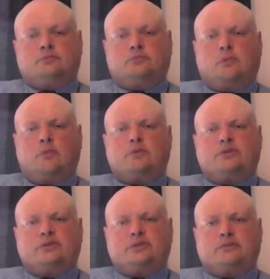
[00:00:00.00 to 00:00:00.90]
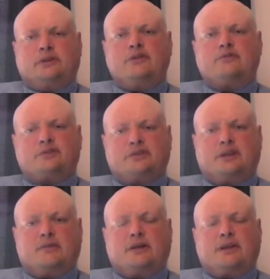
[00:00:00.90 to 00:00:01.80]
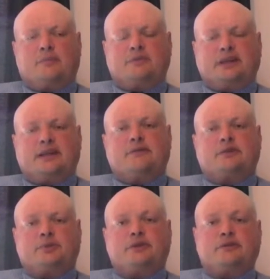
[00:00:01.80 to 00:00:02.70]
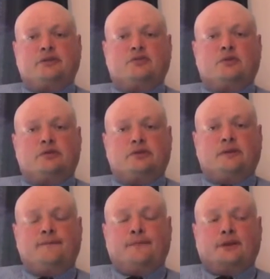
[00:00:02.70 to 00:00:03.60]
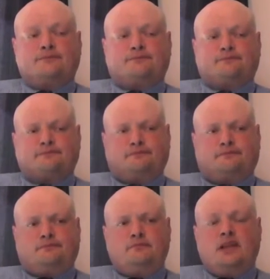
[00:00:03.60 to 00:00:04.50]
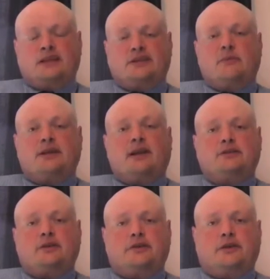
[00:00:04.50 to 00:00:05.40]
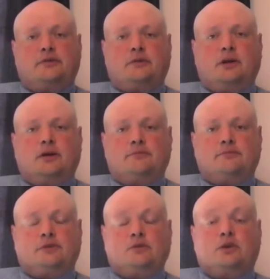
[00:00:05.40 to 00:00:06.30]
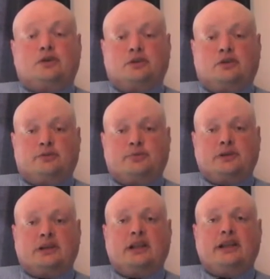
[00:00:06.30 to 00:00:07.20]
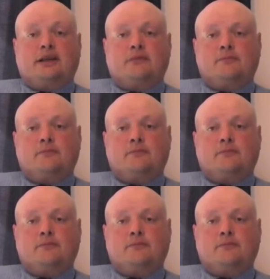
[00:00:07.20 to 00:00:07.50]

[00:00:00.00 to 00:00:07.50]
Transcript: What was interesting about that particular experience was that somebody else I know who works at the hospital, a cleaner,